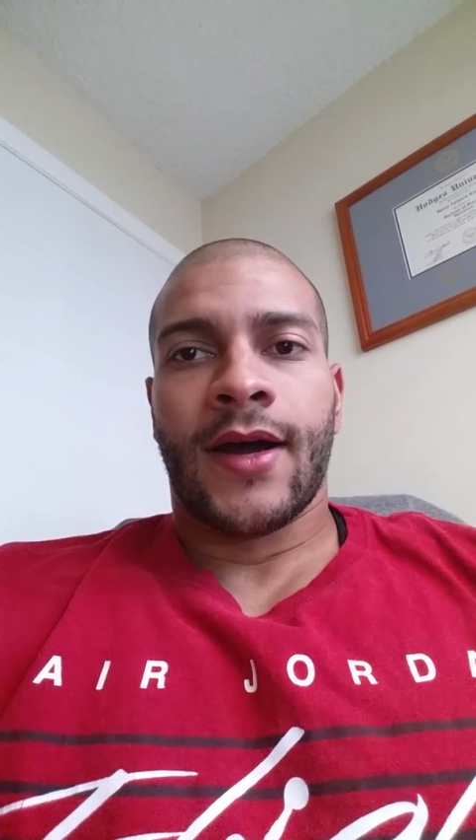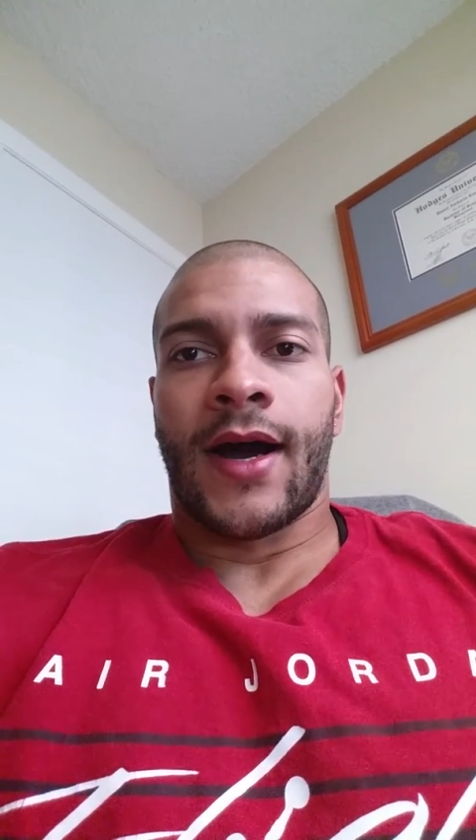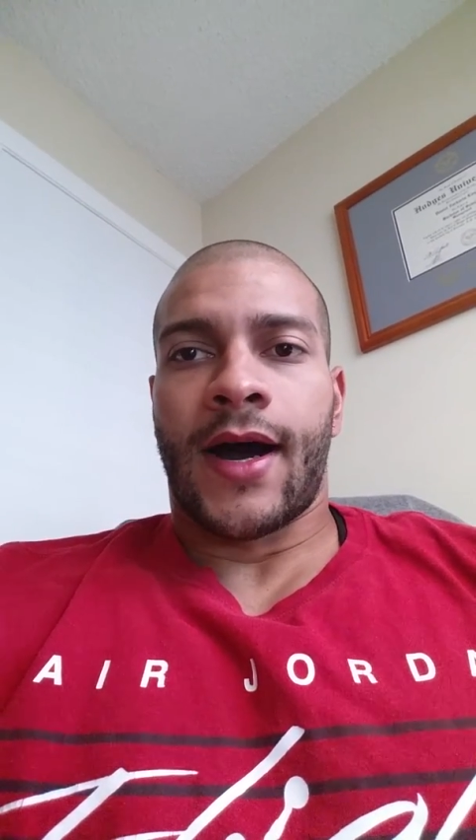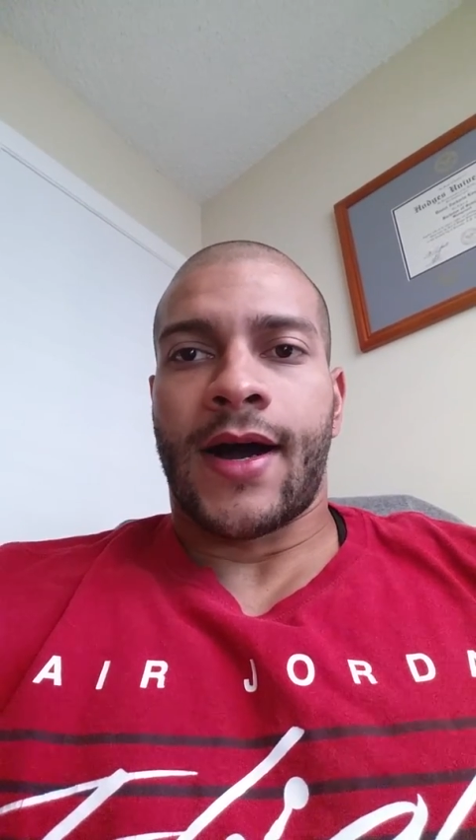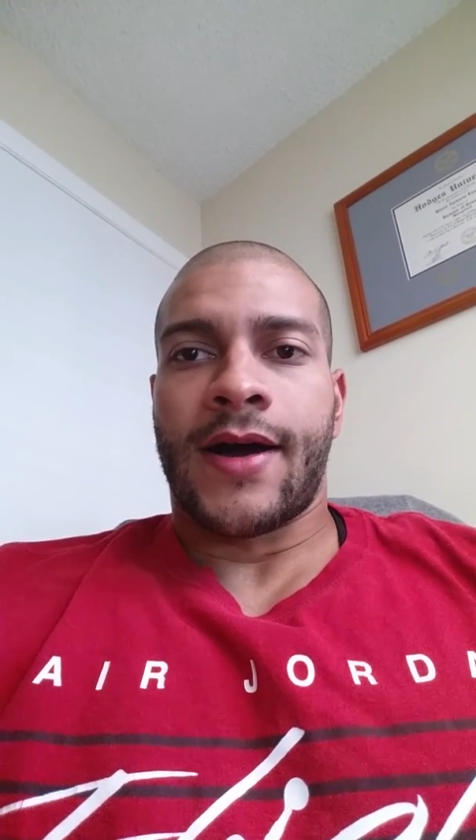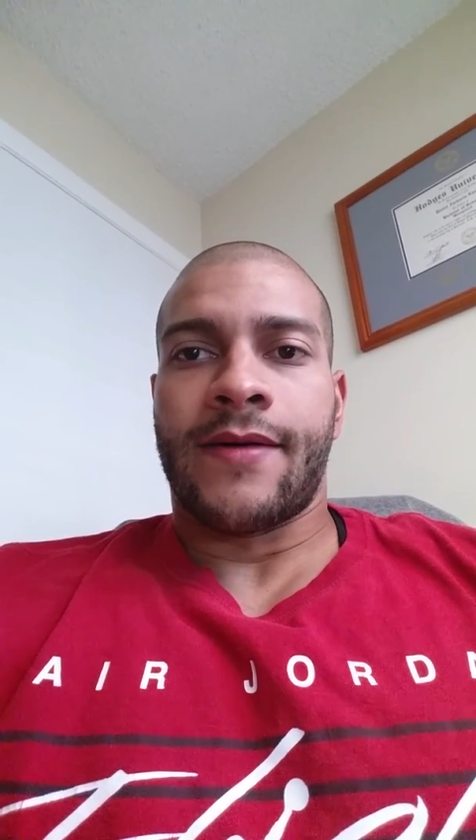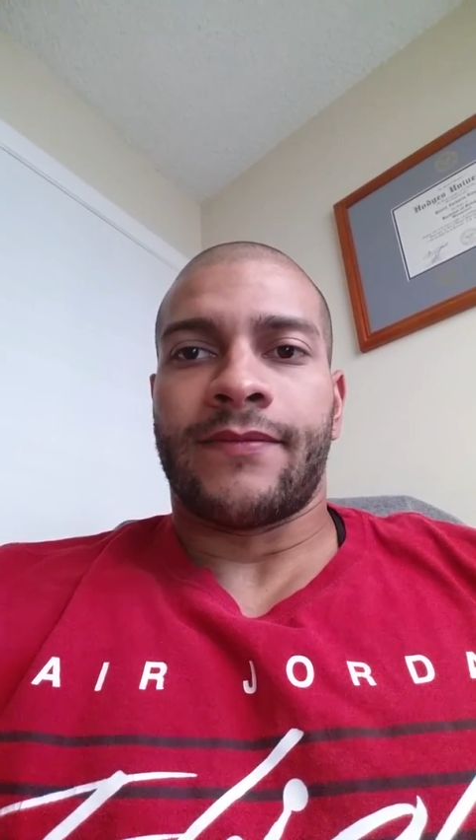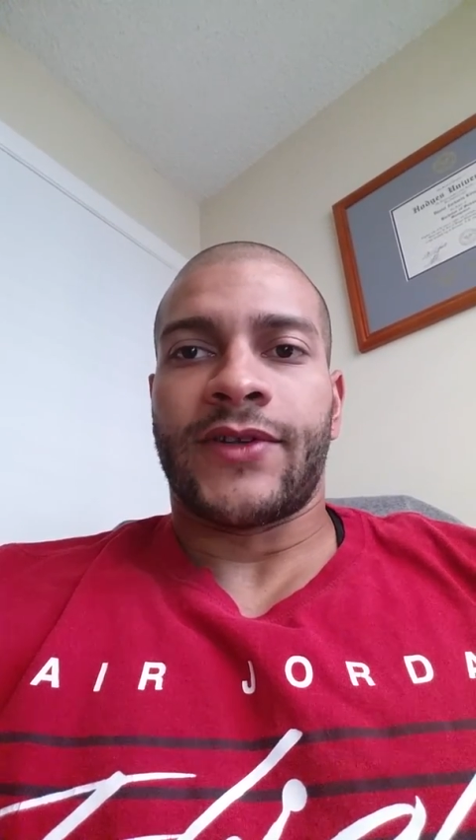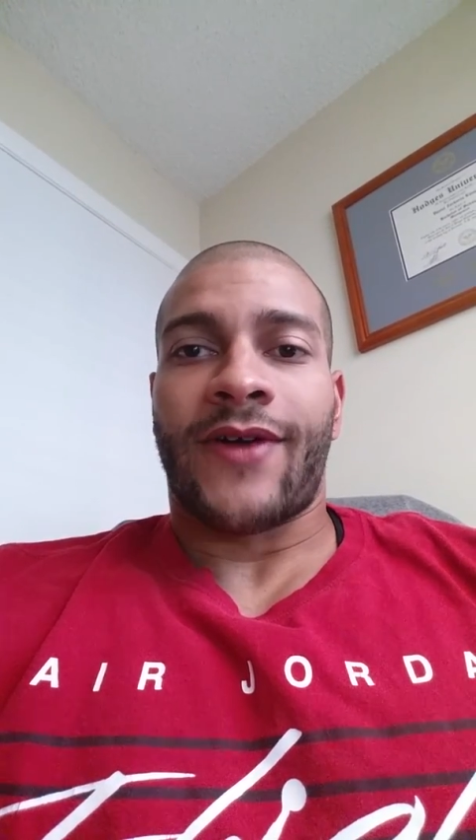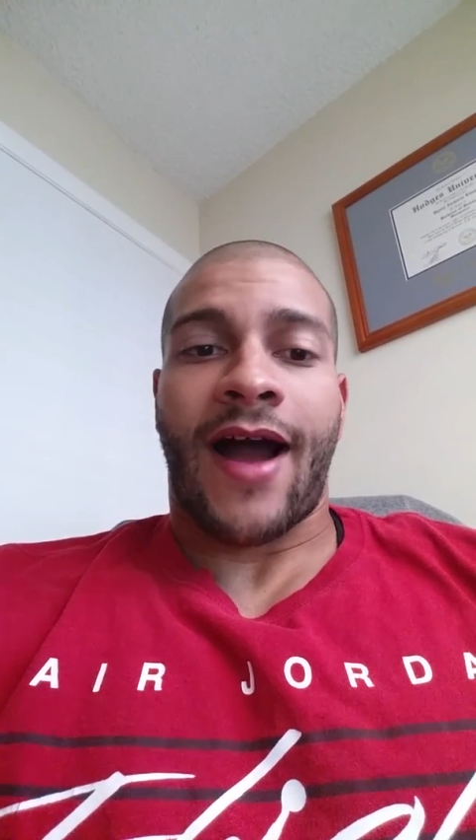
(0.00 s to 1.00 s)
how
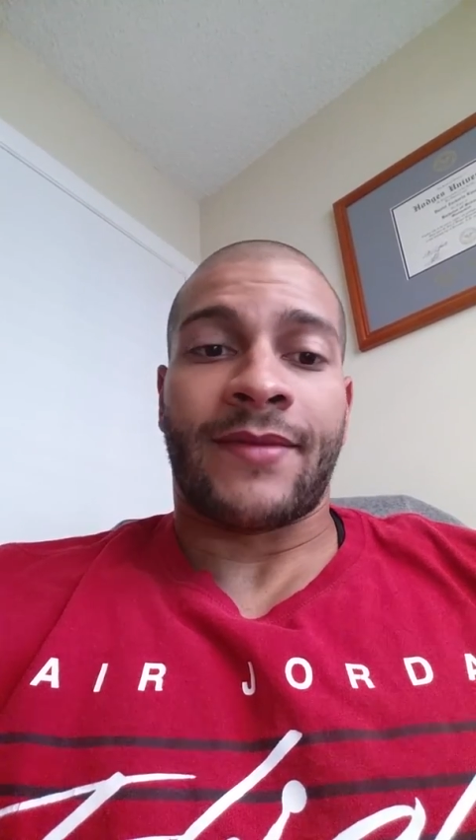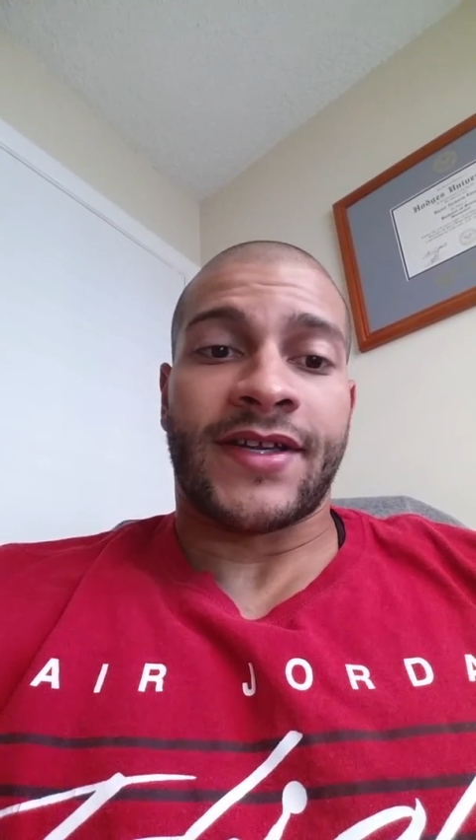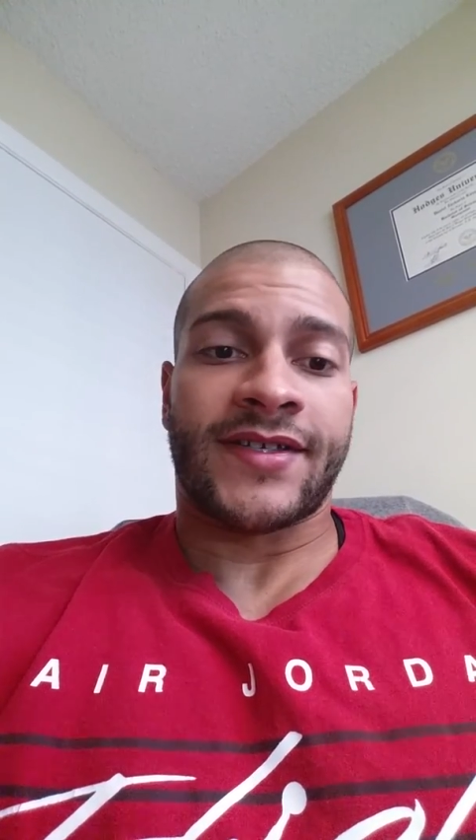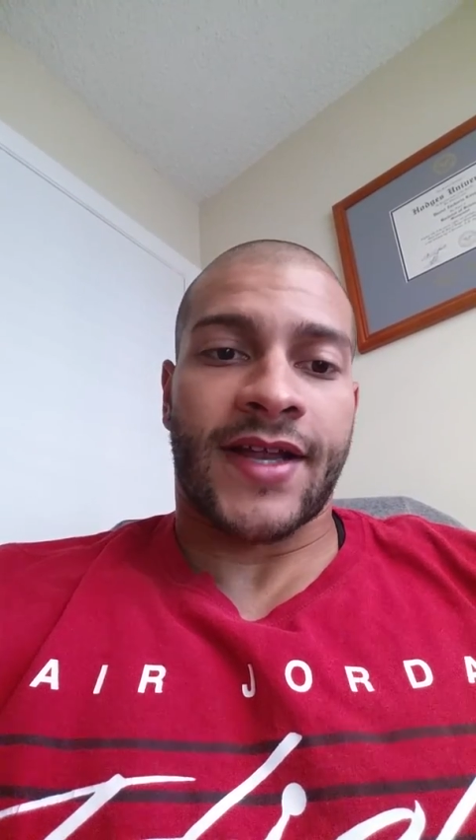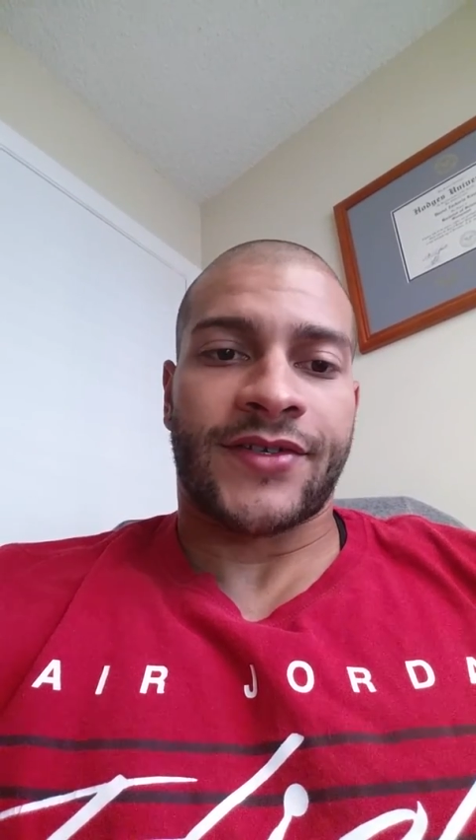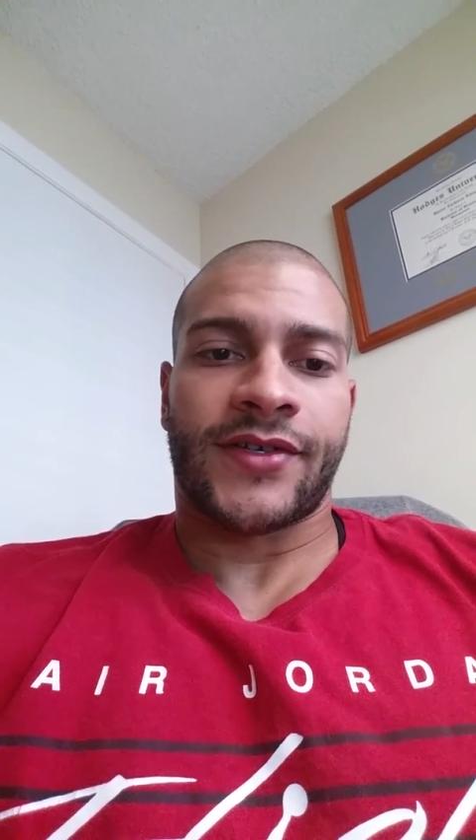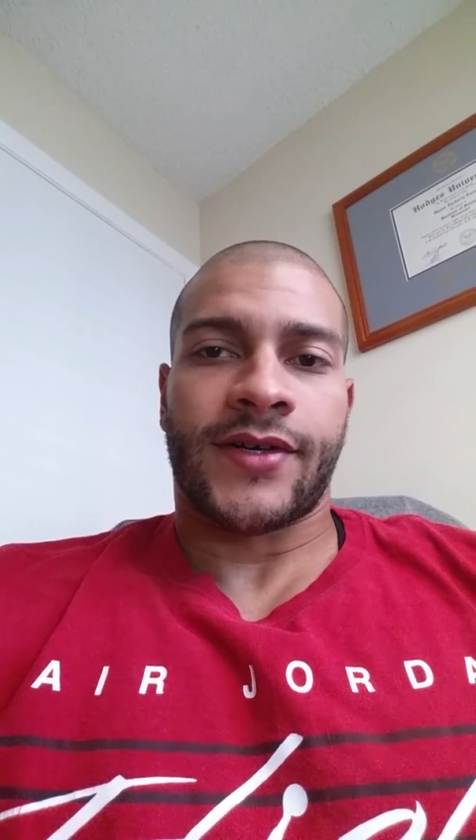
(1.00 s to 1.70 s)
many sets